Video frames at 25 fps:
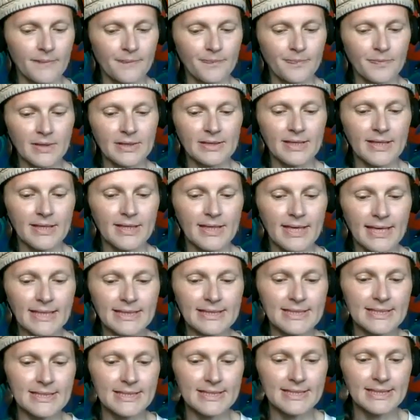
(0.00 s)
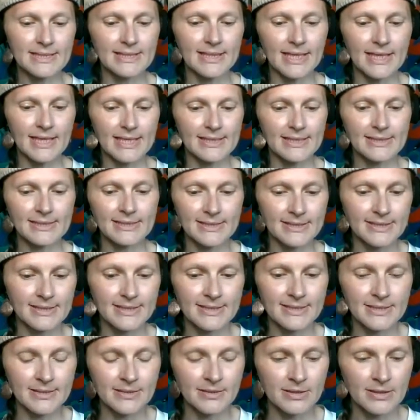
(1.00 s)
And the youngsters and the
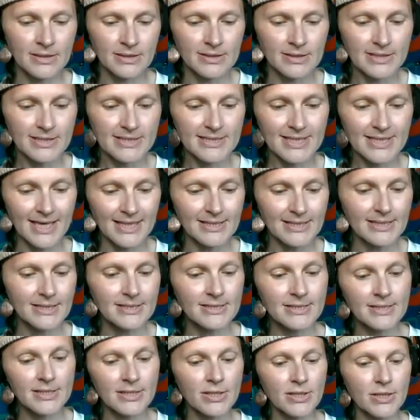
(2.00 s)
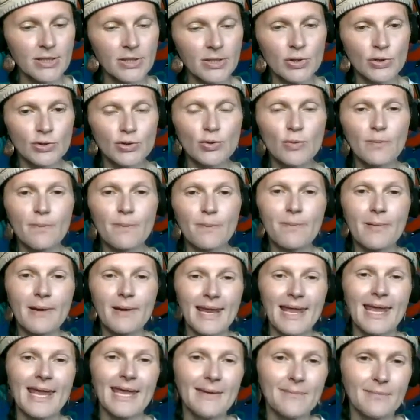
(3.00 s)
elders started to
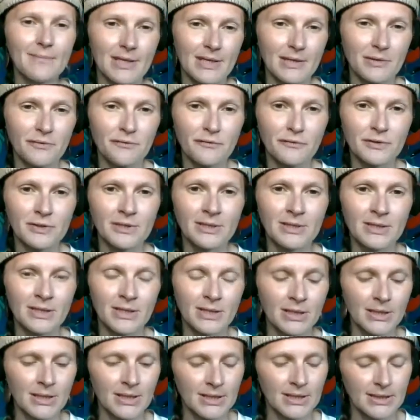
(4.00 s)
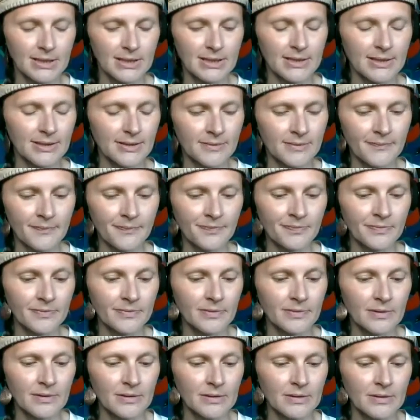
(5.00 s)
blame even the
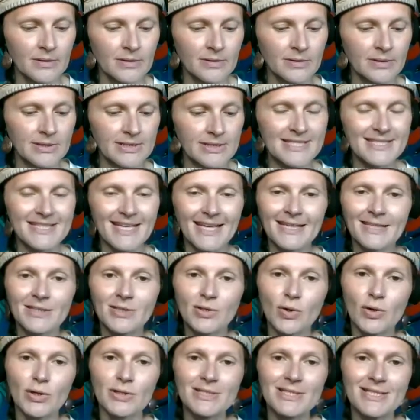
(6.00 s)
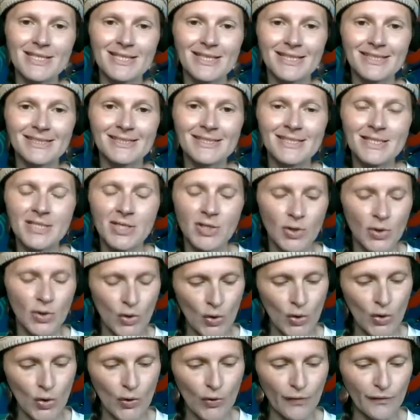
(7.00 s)
second continent
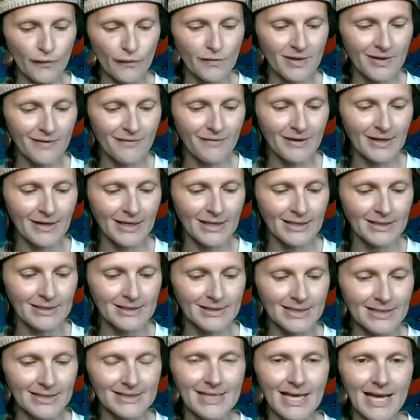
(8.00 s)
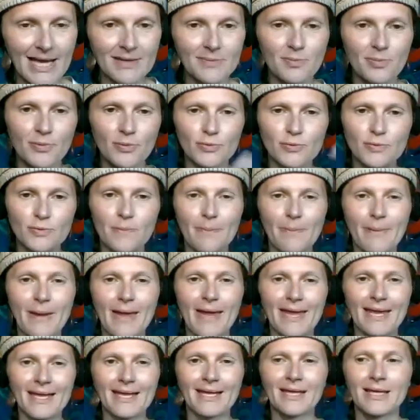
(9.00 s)
of giving, that brought
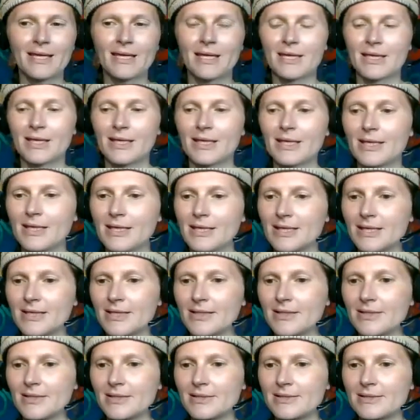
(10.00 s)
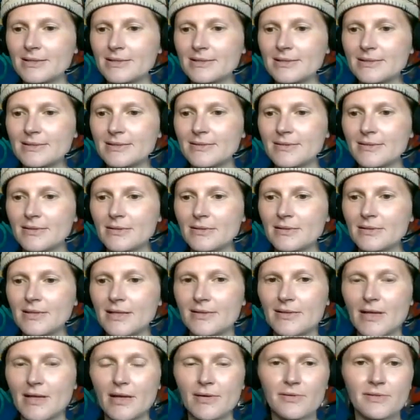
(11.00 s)
back, that
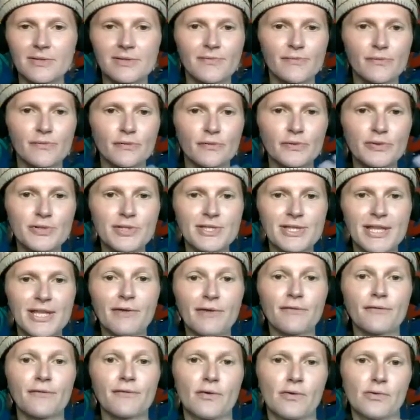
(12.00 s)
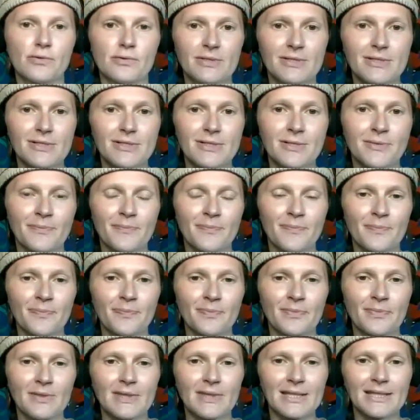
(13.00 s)
was their fault,
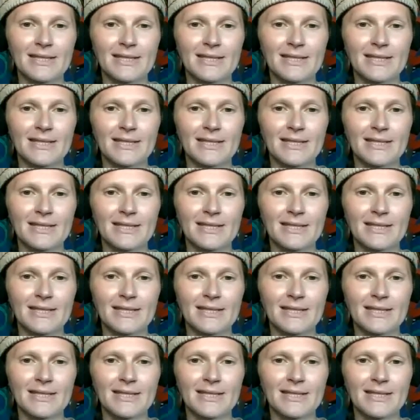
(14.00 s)
that